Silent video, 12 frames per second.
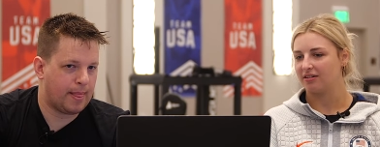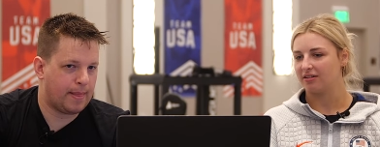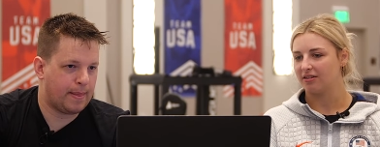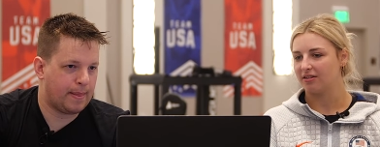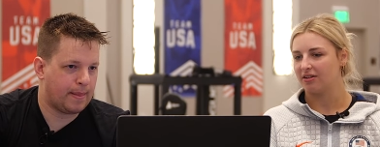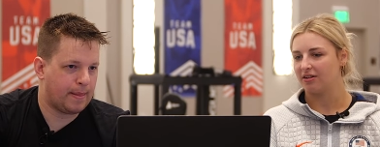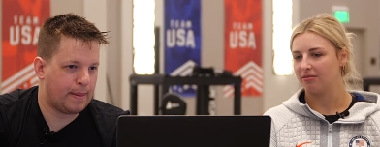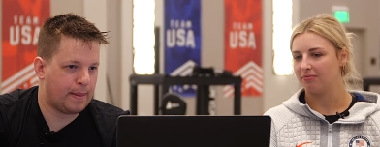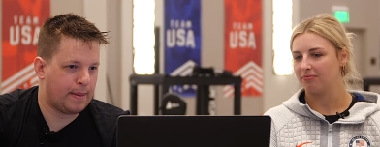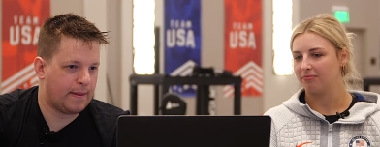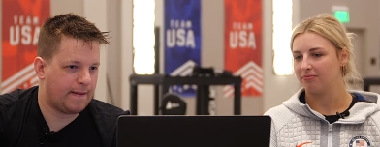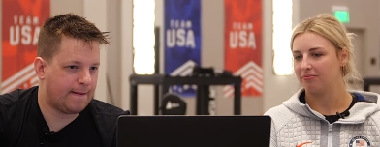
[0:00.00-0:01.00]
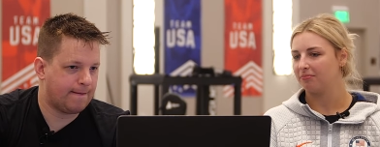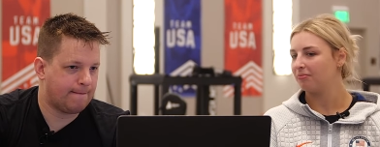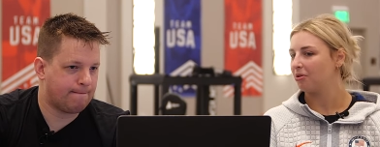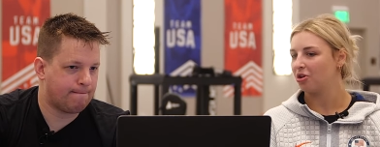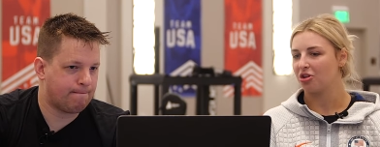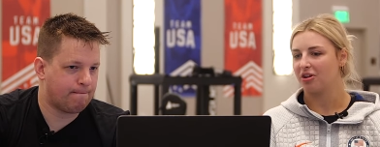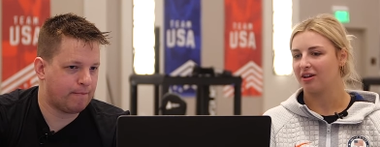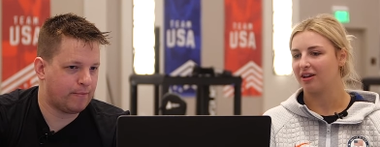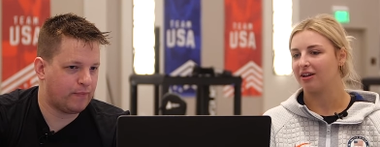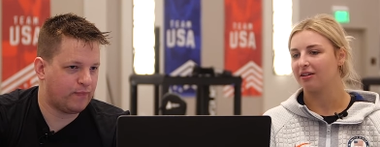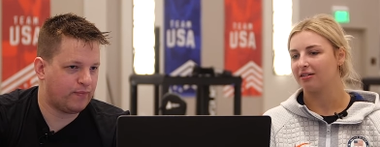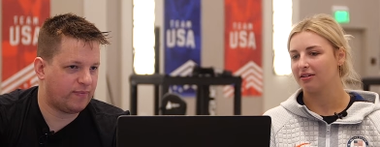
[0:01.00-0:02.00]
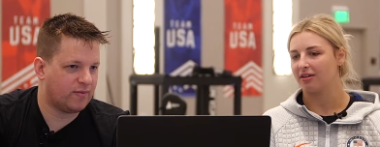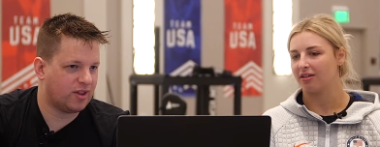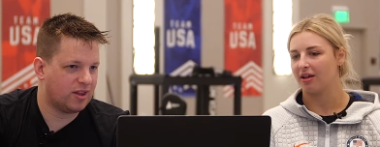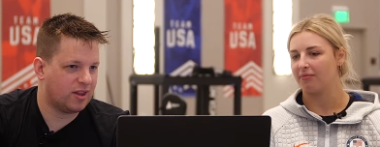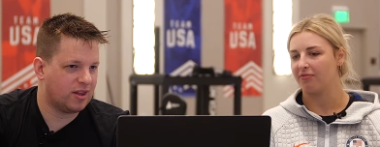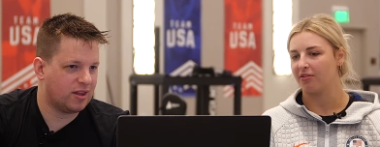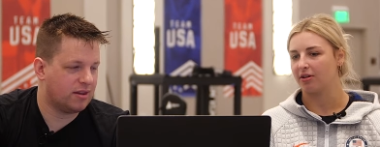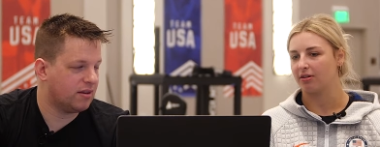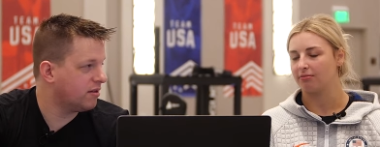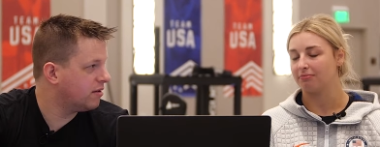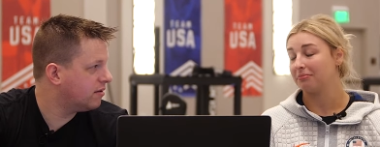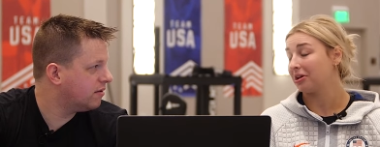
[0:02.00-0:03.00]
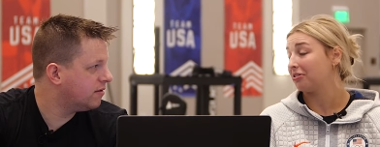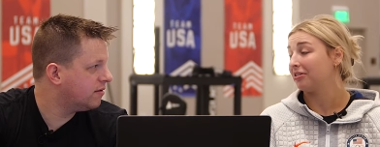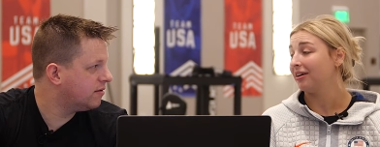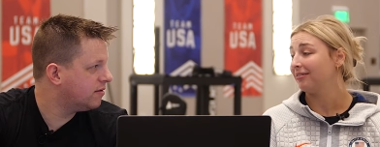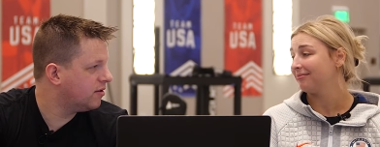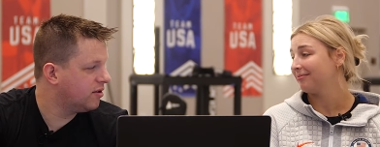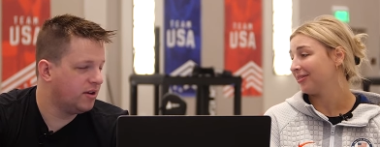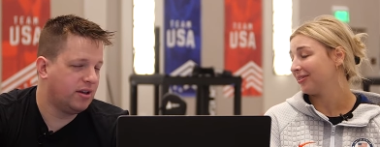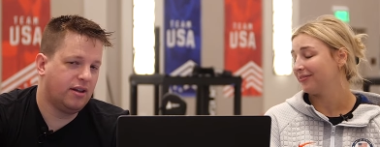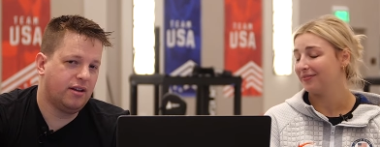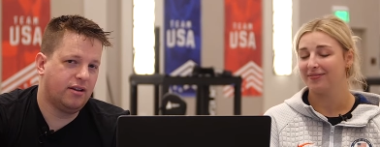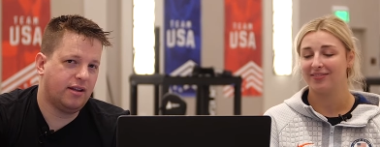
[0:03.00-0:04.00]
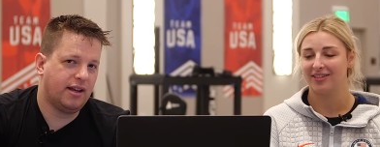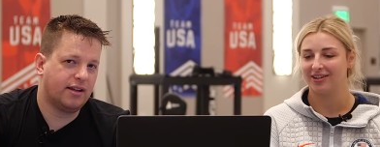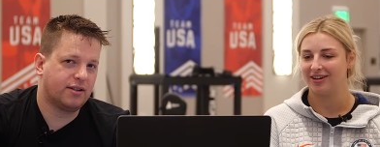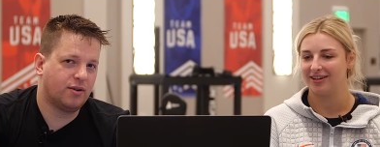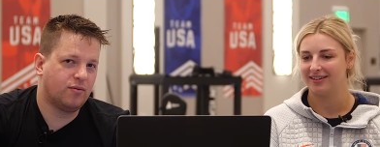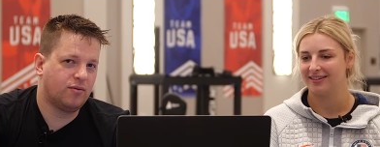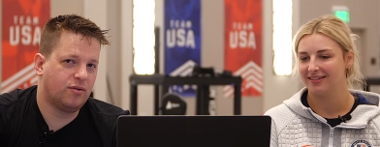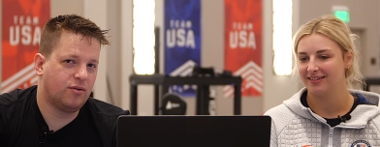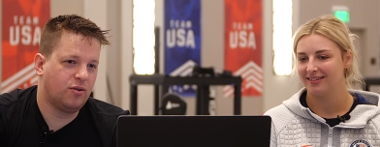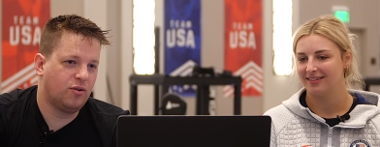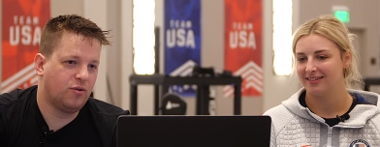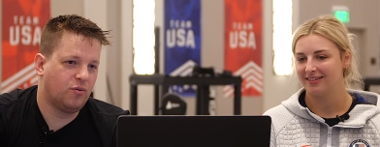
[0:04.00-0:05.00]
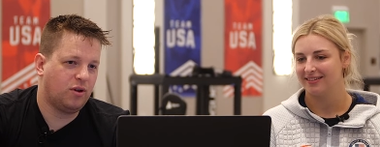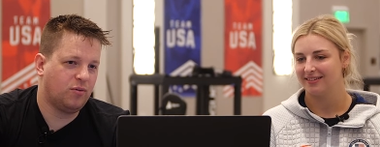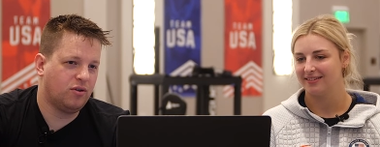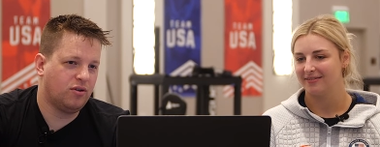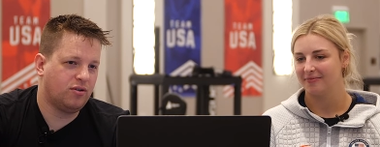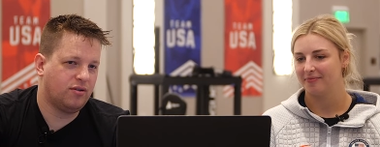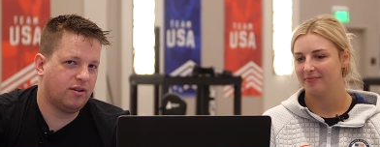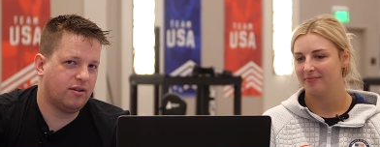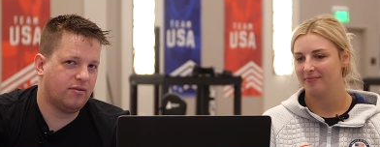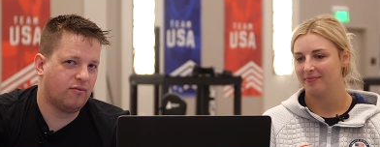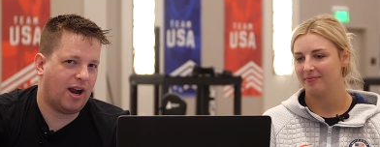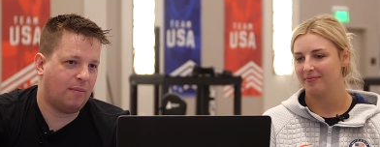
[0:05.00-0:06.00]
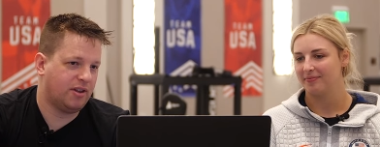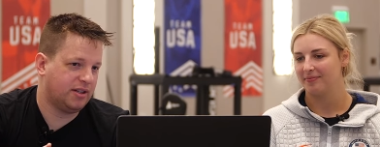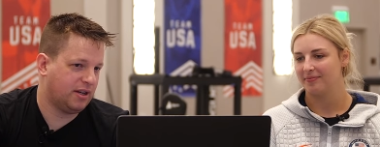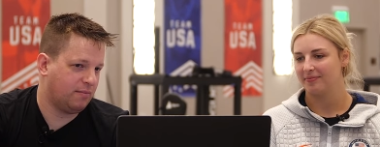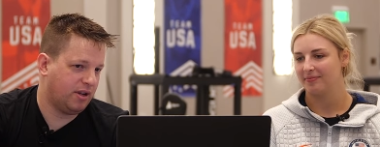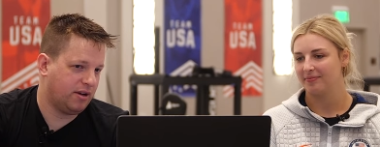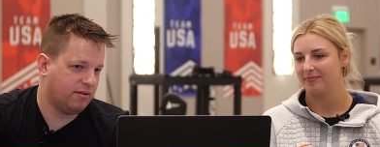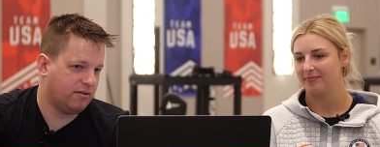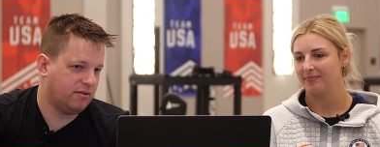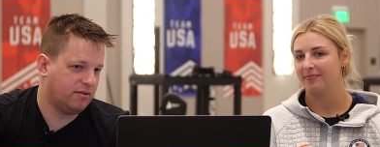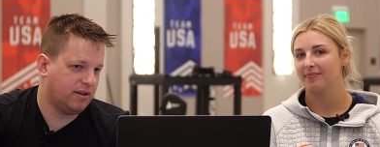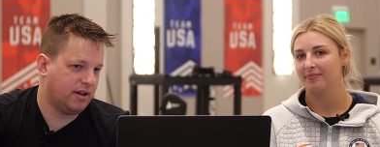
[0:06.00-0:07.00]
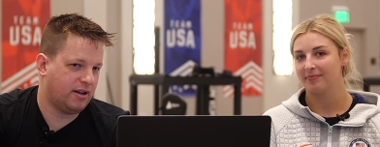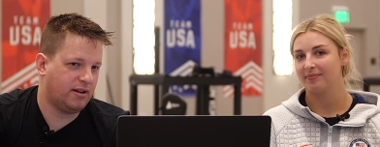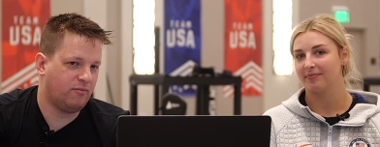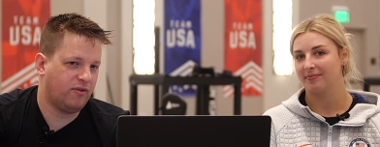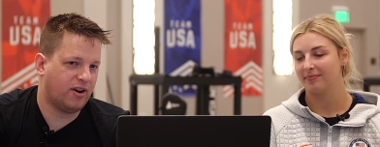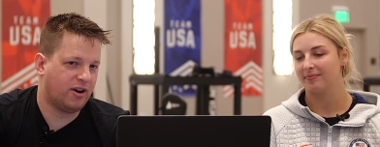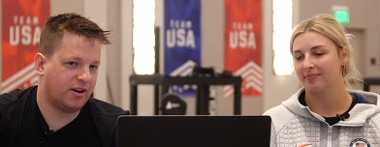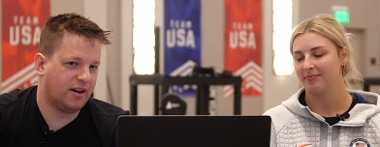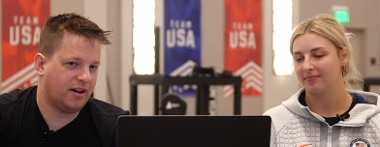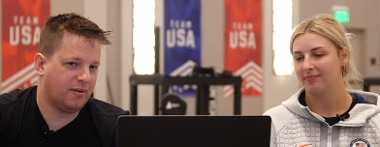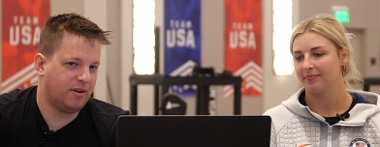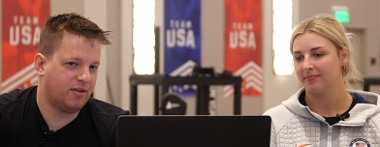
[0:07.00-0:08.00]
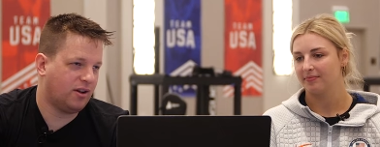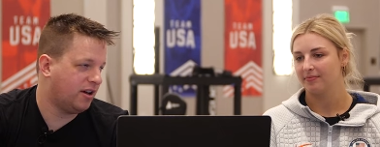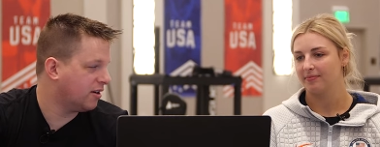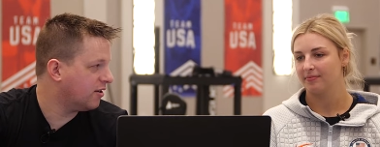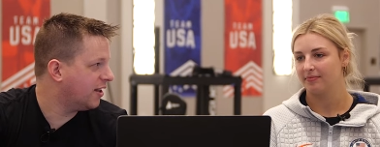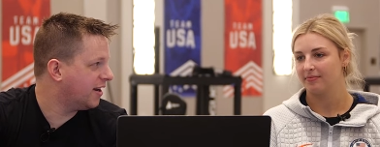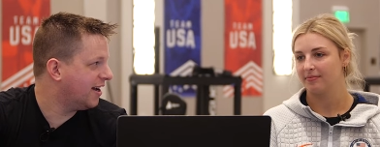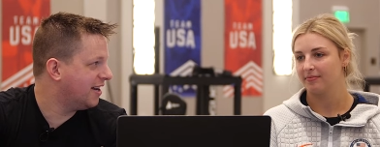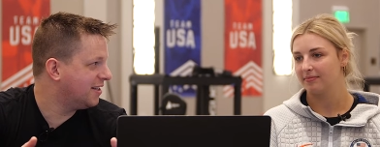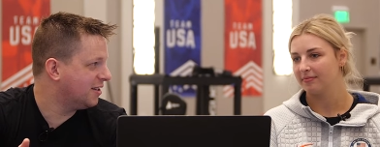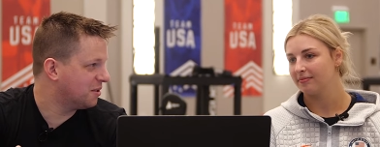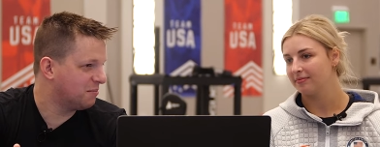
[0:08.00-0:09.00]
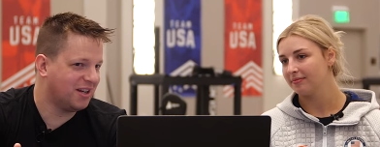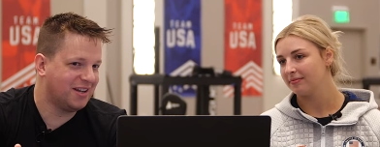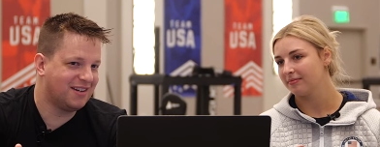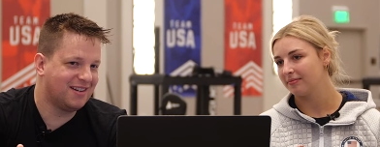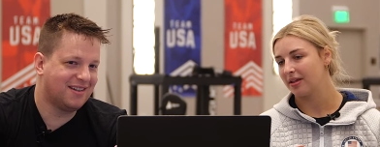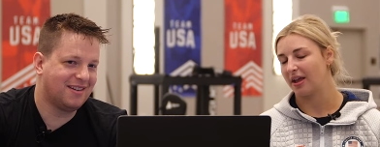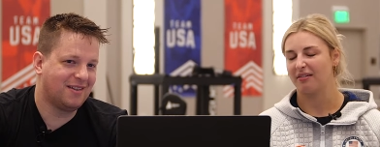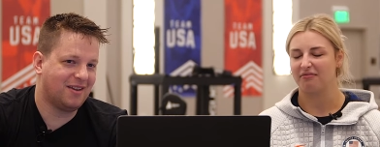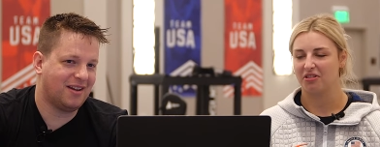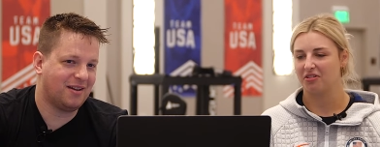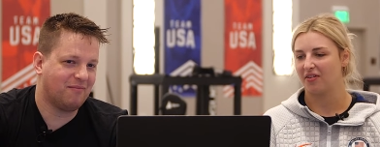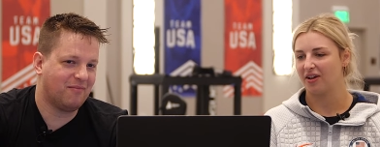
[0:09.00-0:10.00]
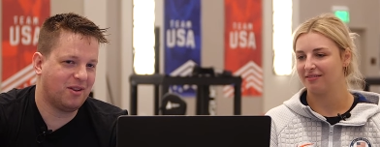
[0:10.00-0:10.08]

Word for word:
Speaker 1: to, you know, push it again because I'm feeling better now. So
Speaker 2: yeah, great. So we will wrap this up here. Um, we've already gone a bit longer than I anticipated, yeah, um,